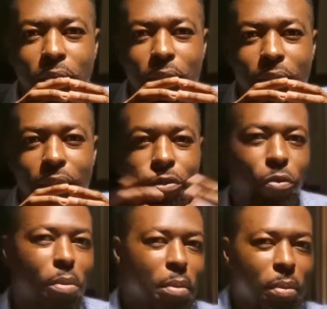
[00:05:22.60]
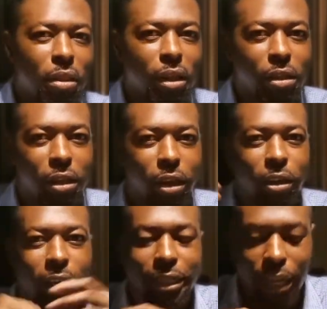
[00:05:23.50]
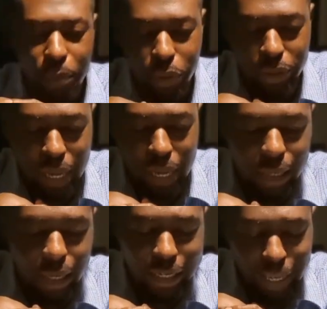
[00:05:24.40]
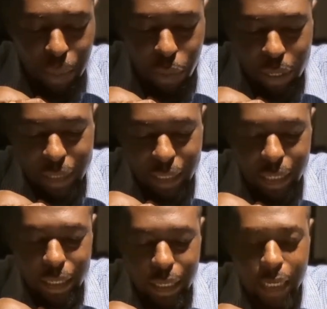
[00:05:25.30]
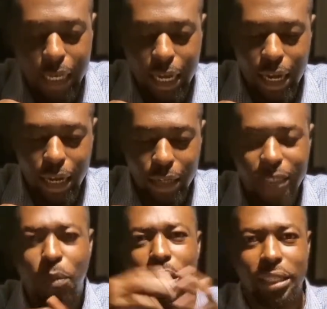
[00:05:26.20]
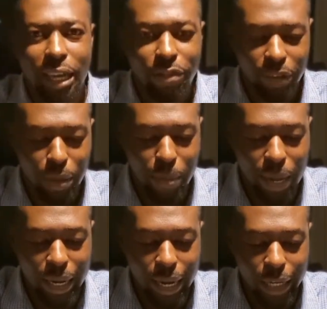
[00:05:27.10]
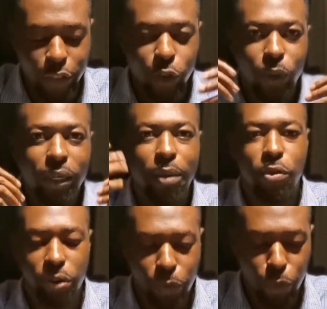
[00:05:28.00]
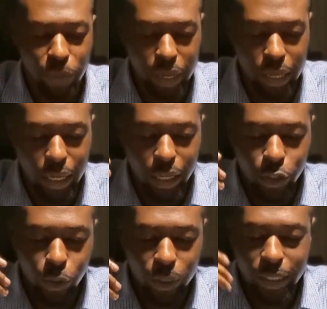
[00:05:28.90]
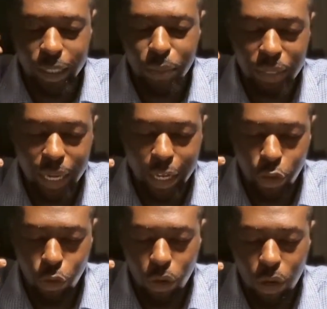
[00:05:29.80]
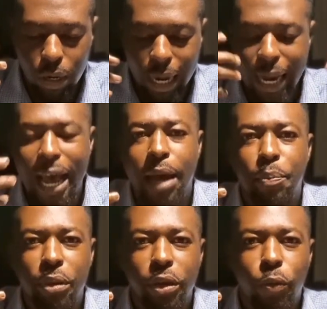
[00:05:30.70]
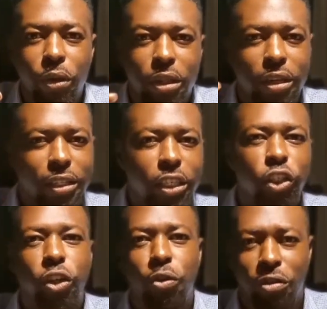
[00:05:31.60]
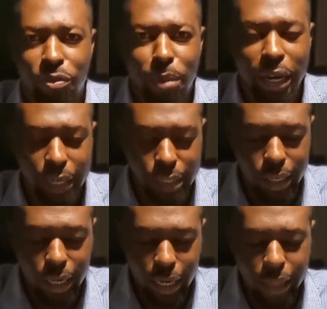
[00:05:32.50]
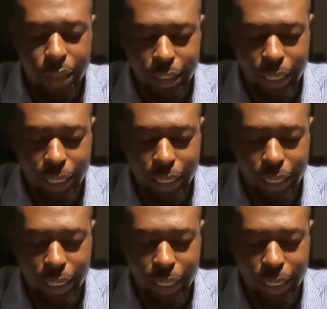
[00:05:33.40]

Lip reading: remember the early example I said, someone is having a bad day. So labeling will be, so it seems like you are unhappy with the decision you have made in this